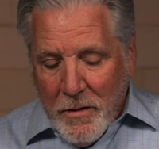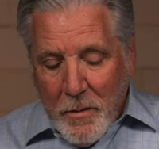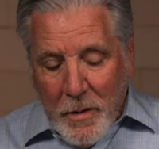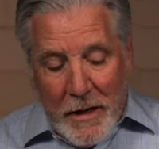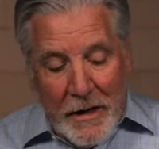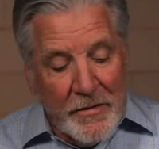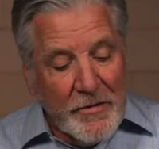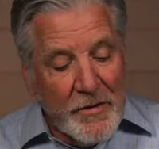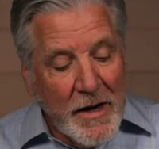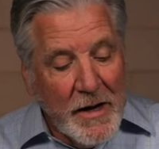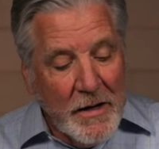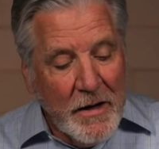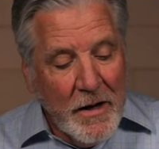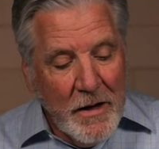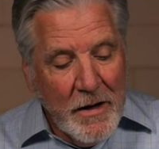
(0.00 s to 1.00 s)
Well, I
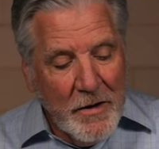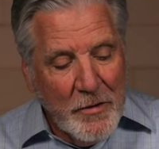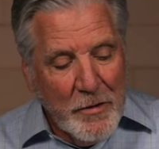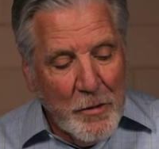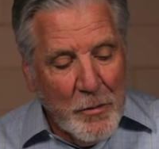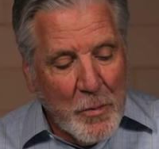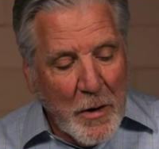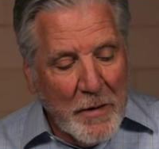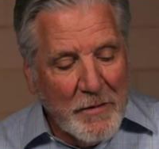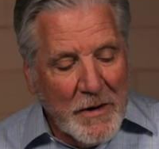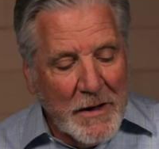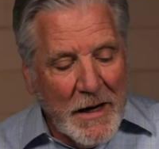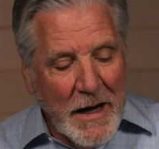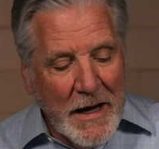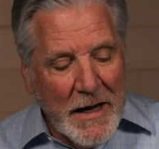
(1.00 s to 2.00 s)
said two
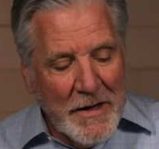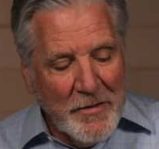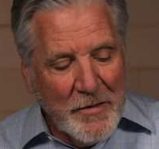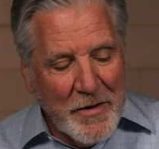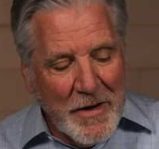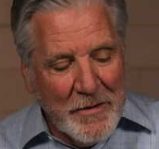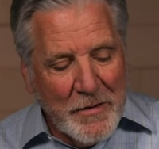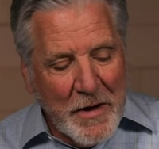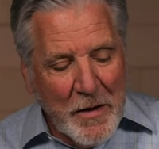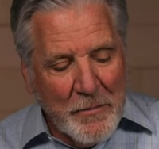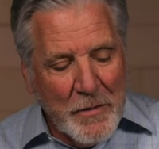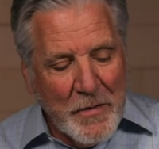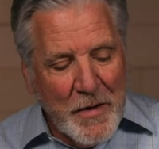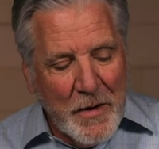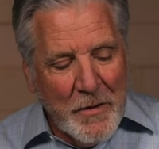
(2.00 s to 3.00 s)
prevalent lies, and I've
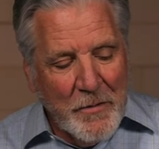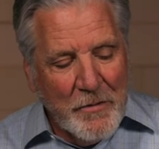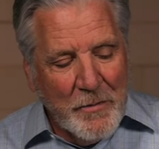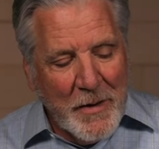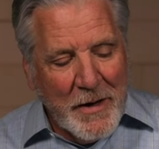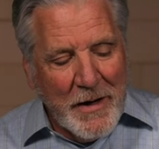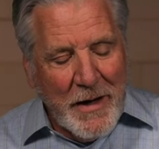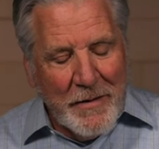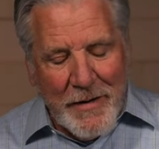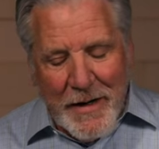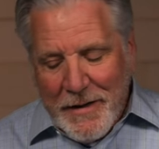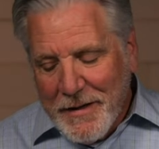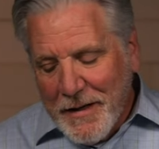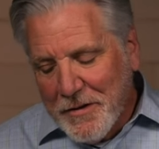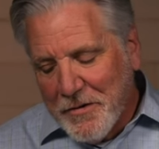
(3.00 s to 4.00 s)
covered those, but I've got
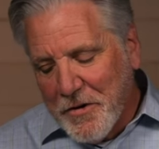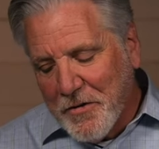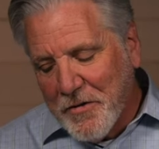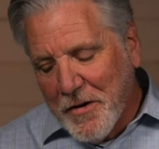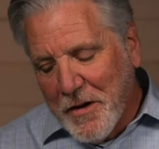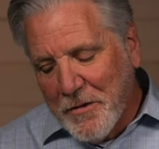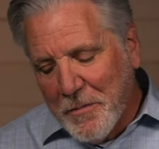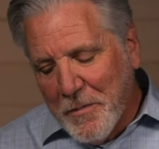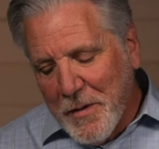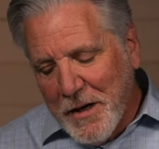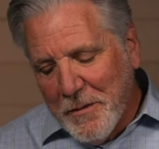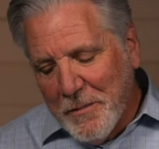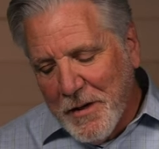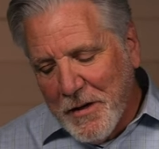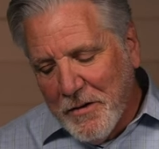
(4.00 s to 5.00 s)
to take just another
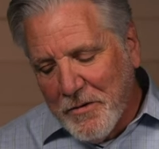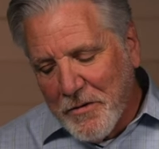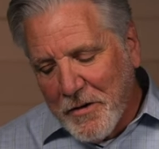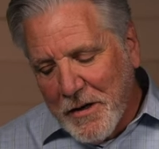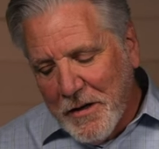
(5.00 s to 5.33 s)
minute because there